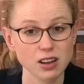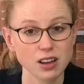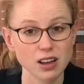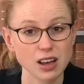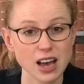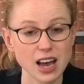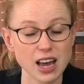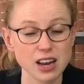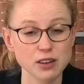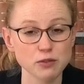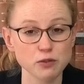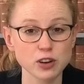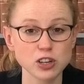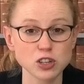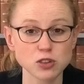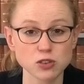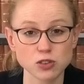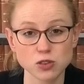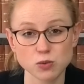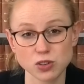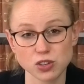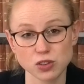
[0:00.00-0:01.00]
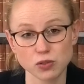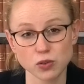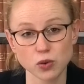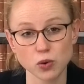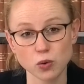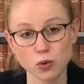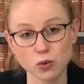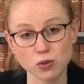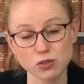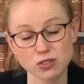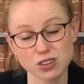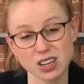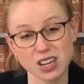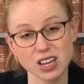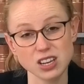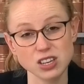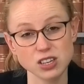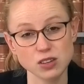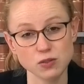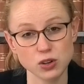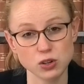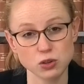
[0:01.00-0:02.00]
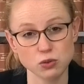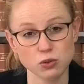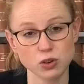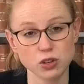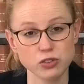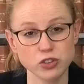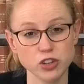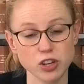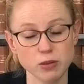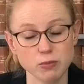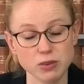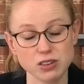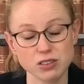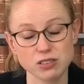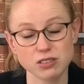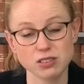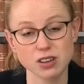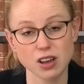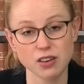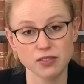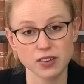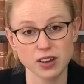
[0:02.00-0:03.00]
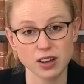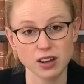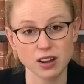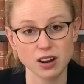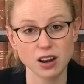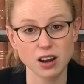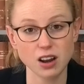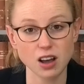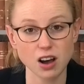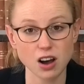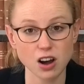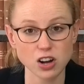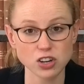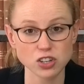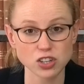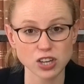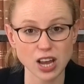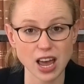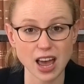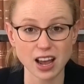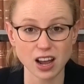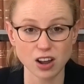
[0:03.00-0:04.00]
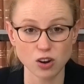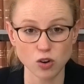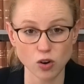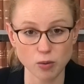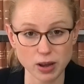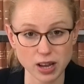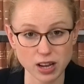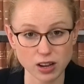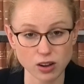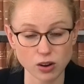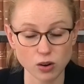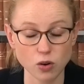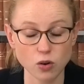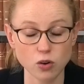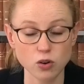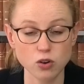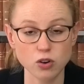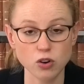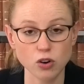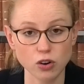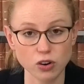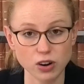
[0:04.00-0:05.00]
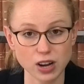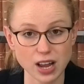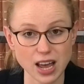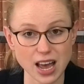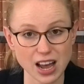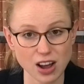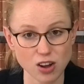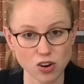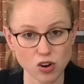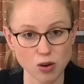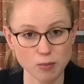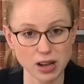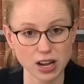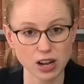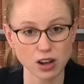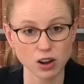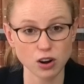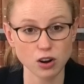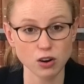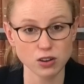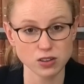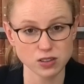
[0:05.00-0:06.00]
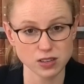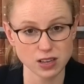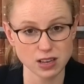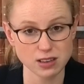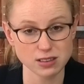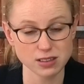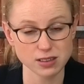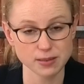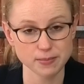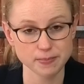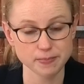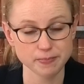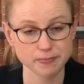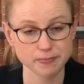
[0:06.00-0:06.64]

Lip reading: and infringements which have caused an individual consumer to suffer large economic or non-economic losses.